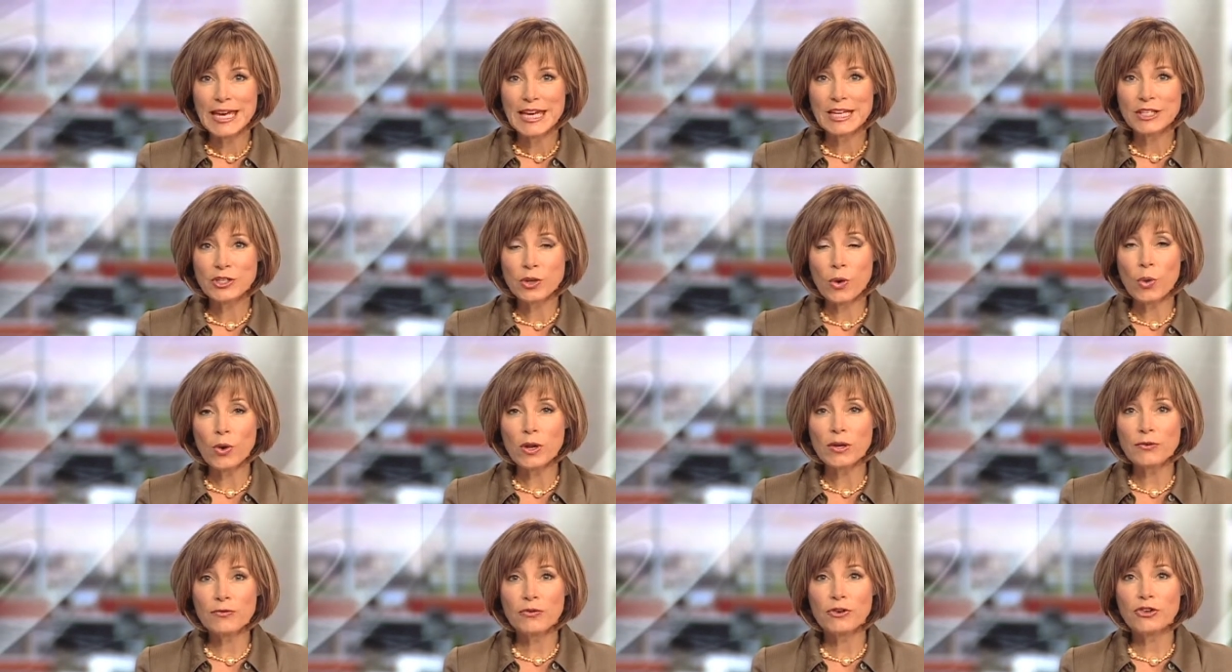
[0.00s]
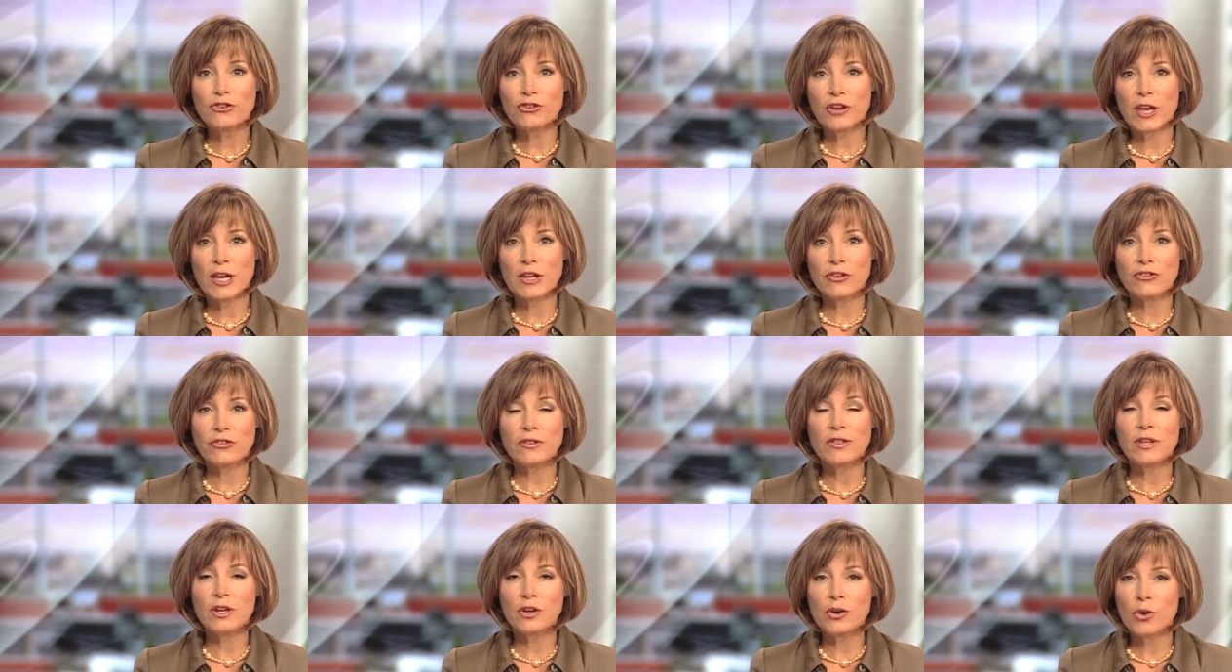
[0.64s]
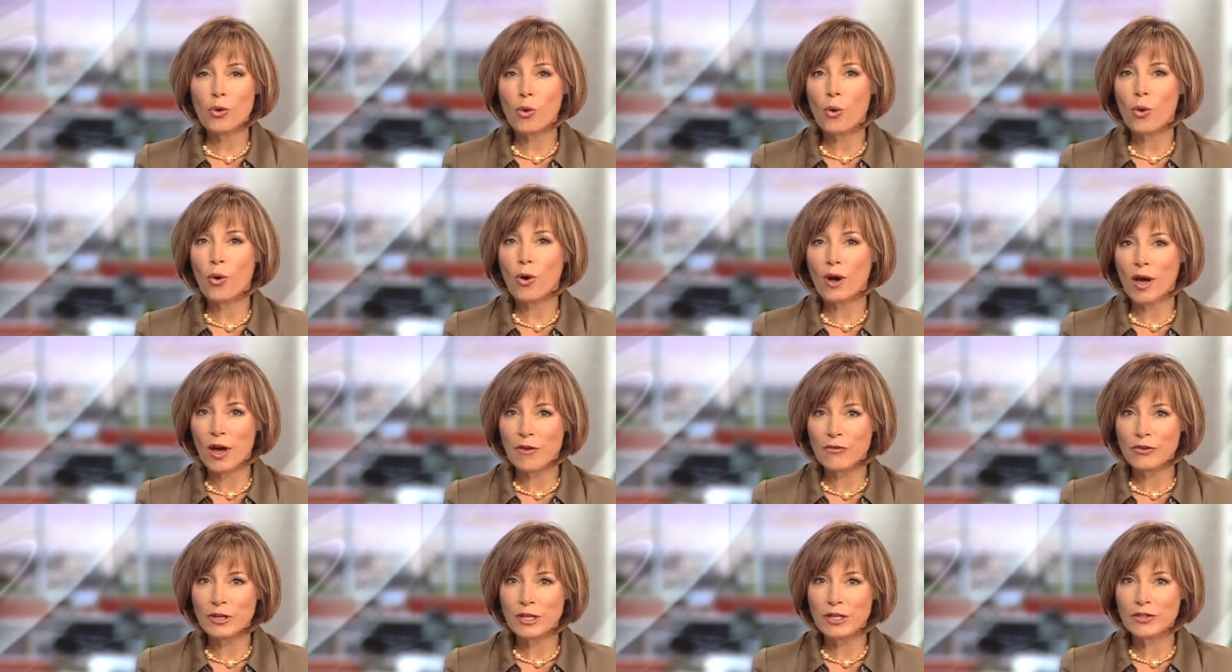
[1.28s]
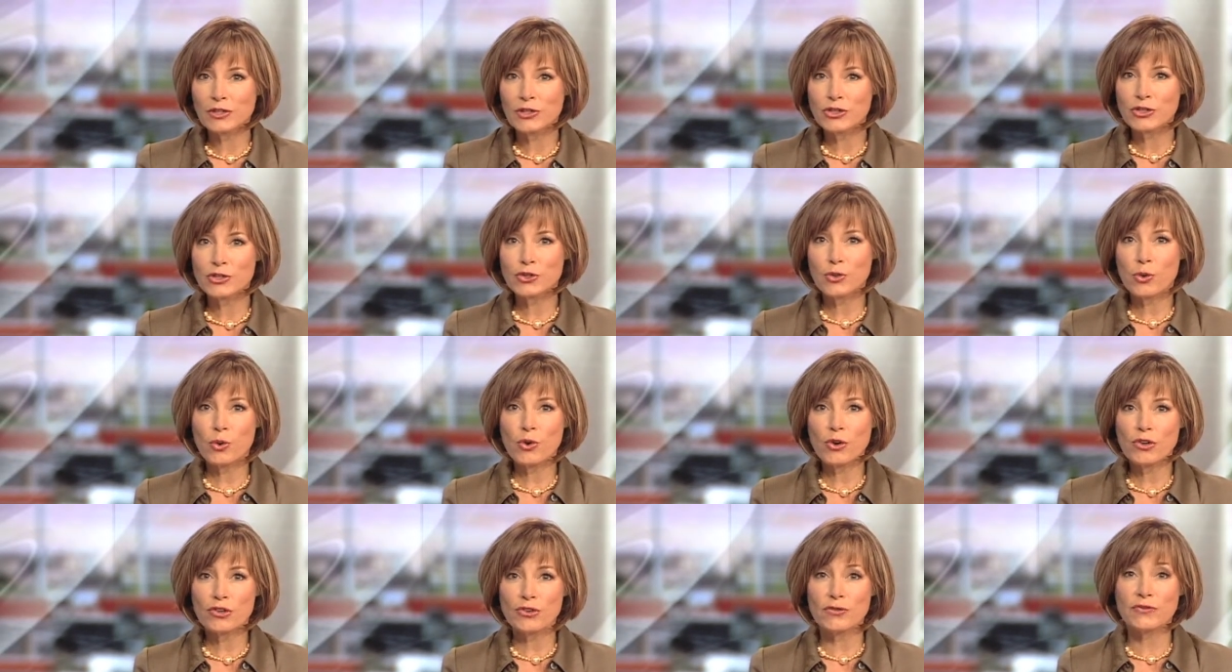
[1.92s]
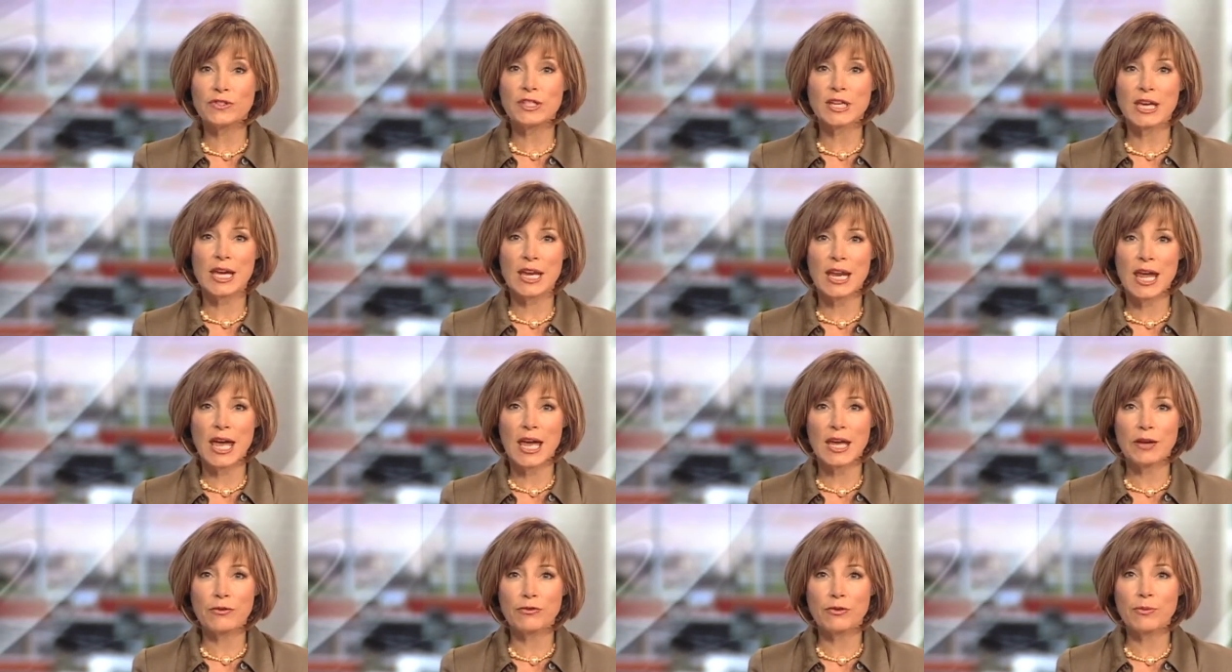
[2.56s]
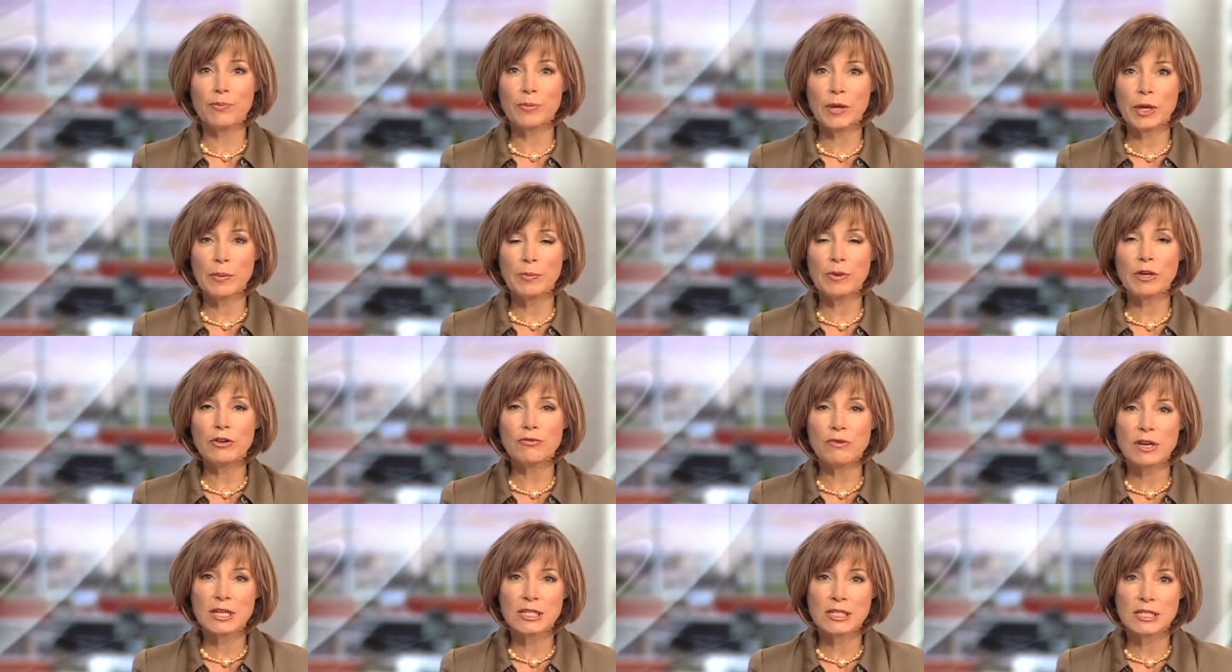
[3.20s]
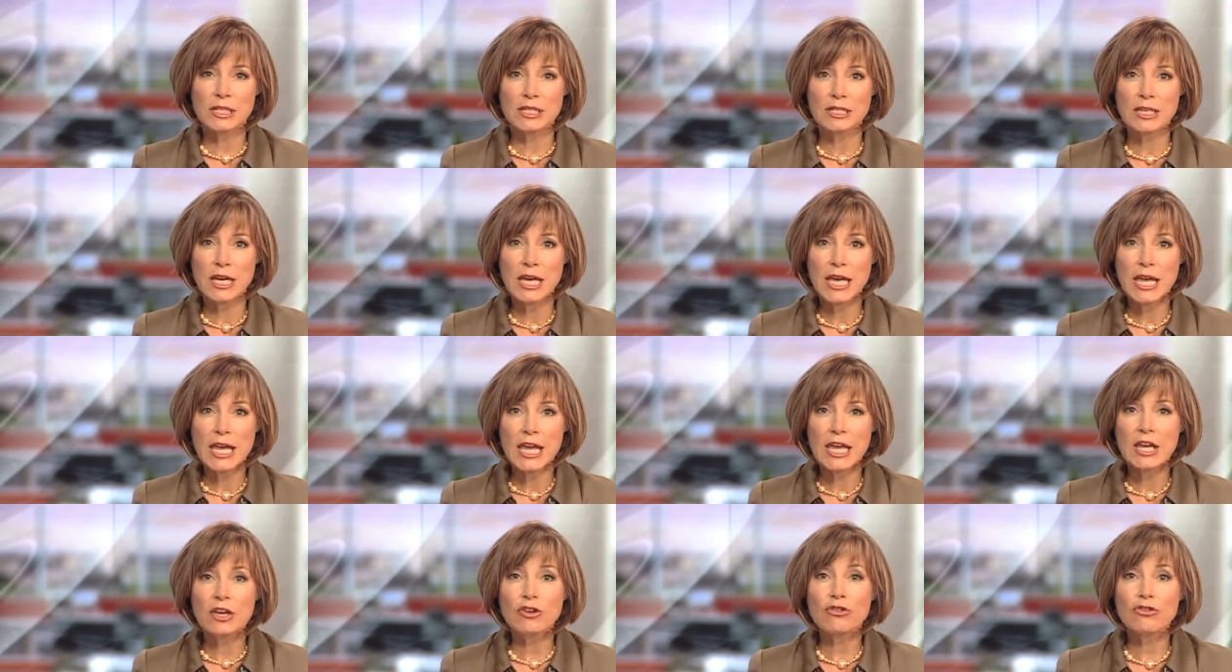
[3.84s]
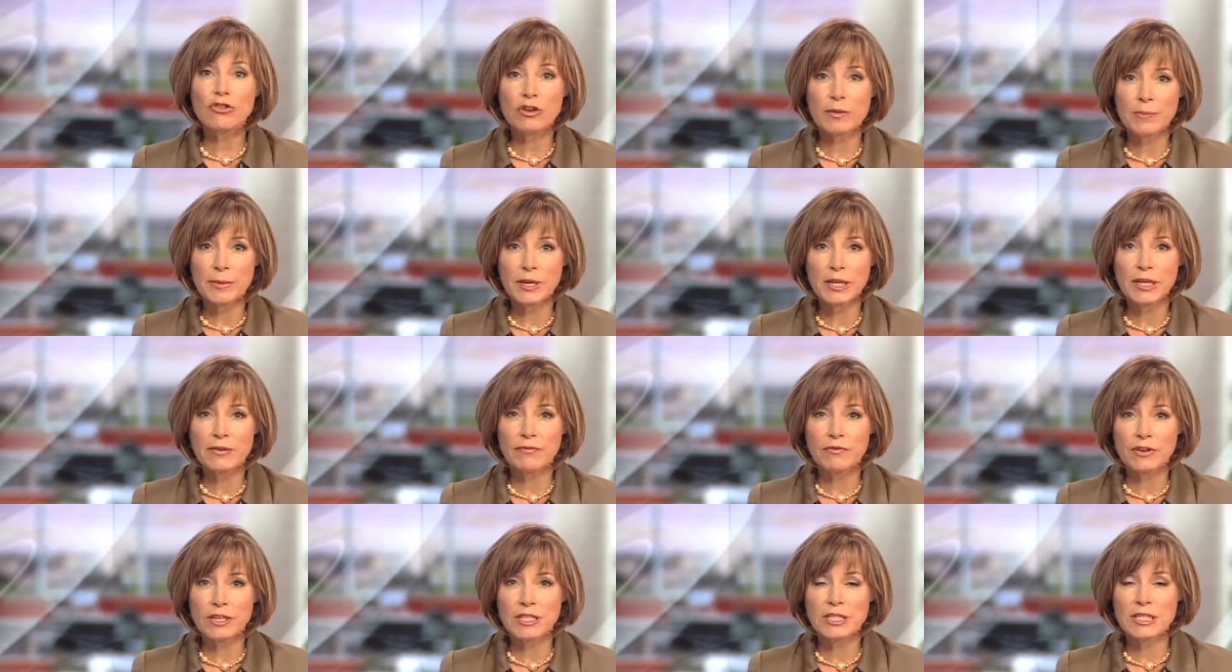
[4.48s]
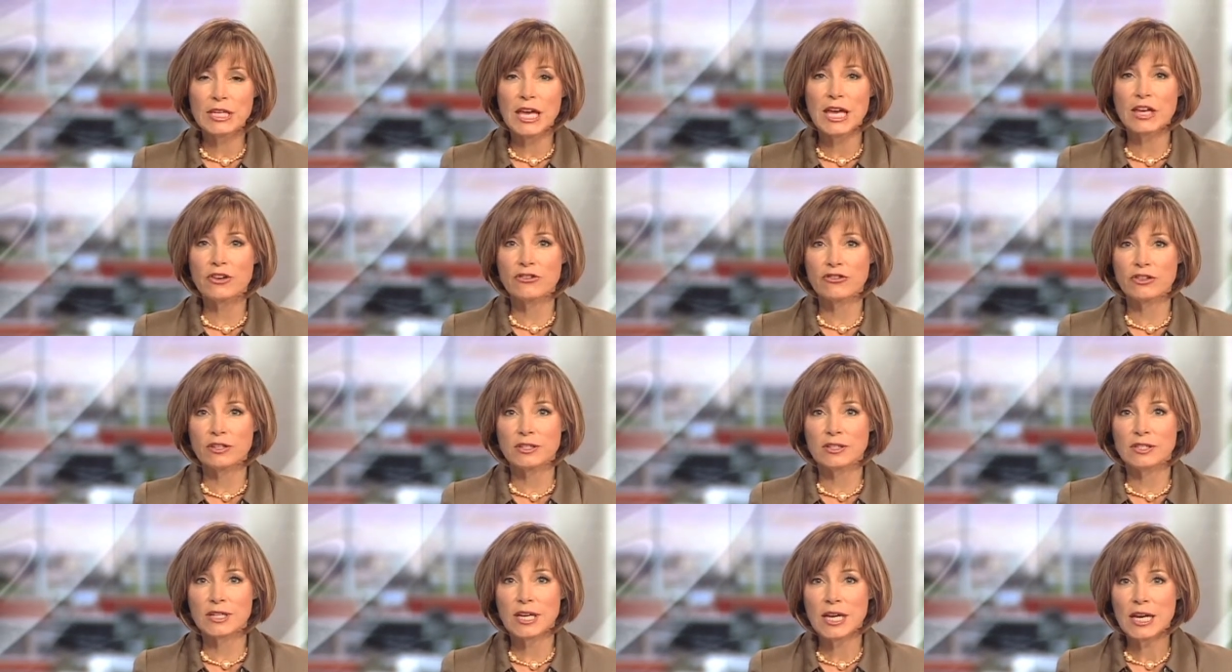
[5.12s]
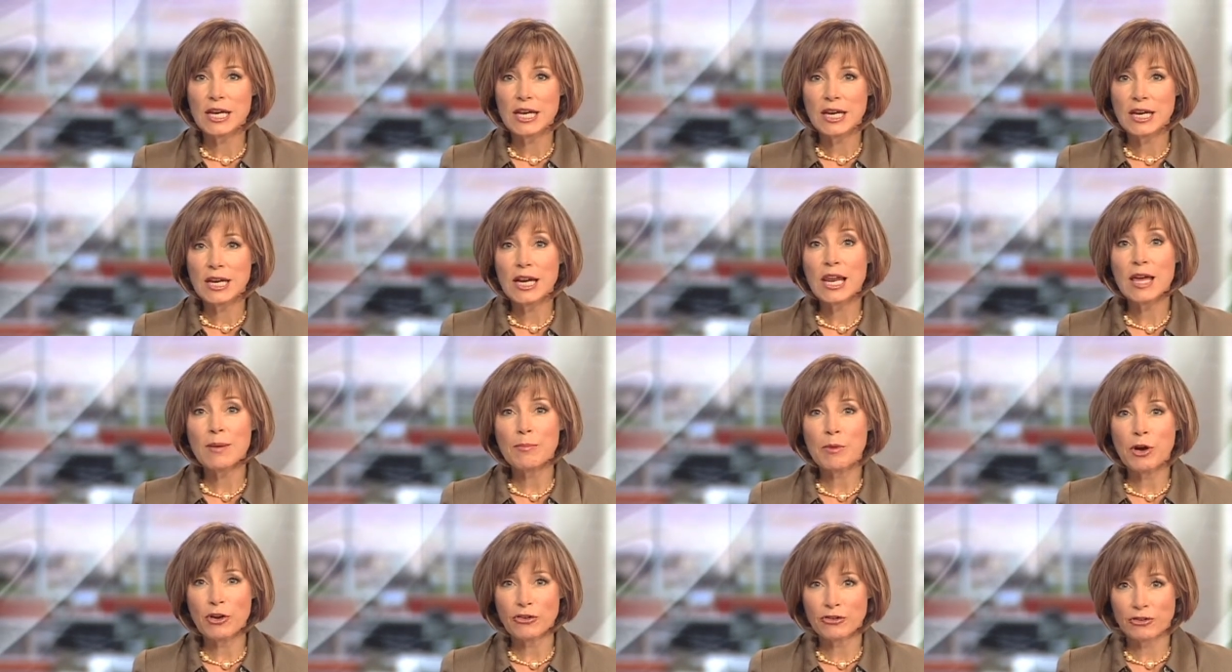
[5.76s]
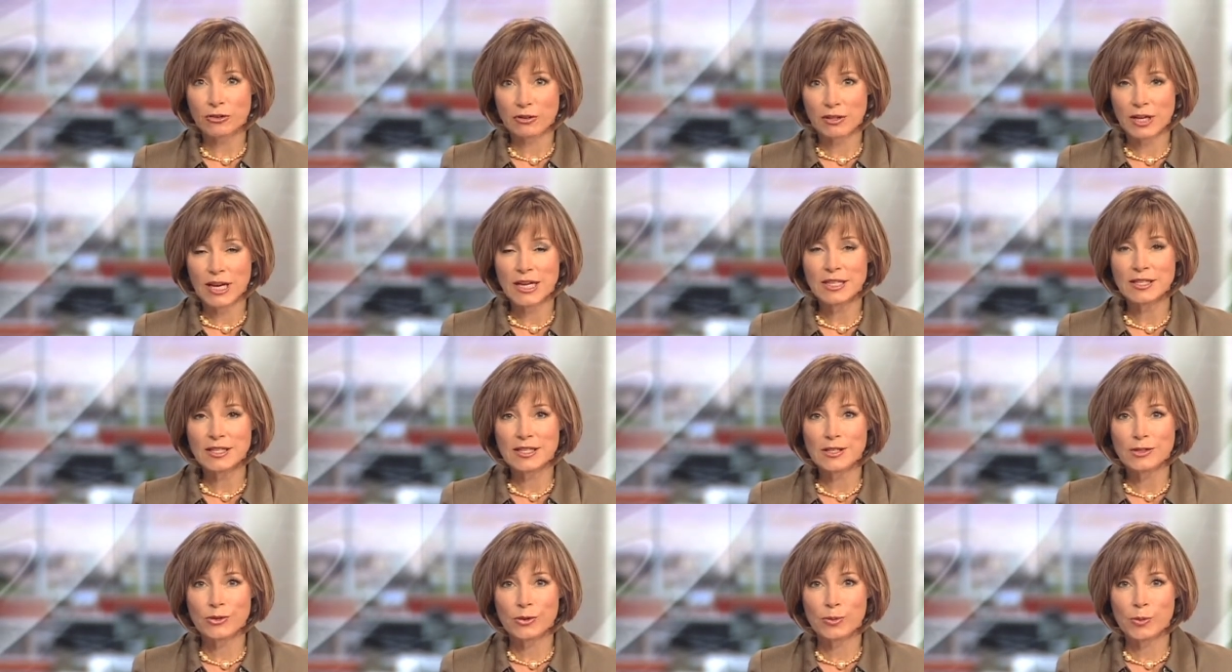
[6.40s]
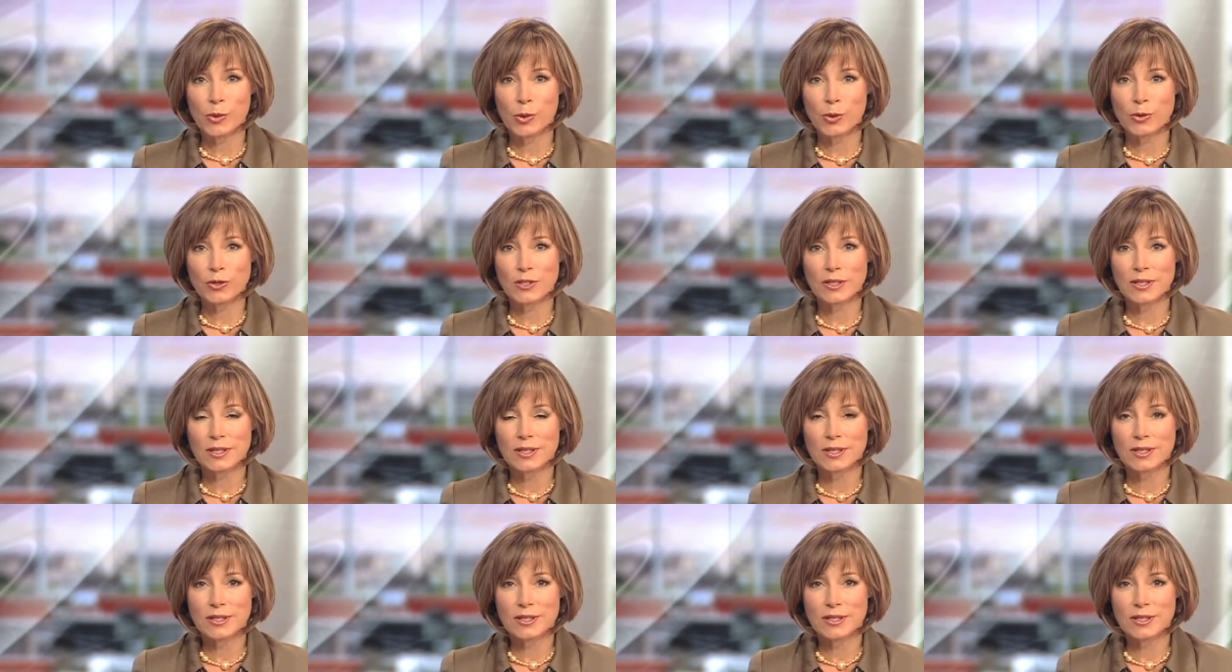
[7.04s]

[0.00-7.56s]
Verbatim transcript: is calling for a change in the law governing the storage of DNA from people arrested in criminal investigations. Claire Marshall has this report.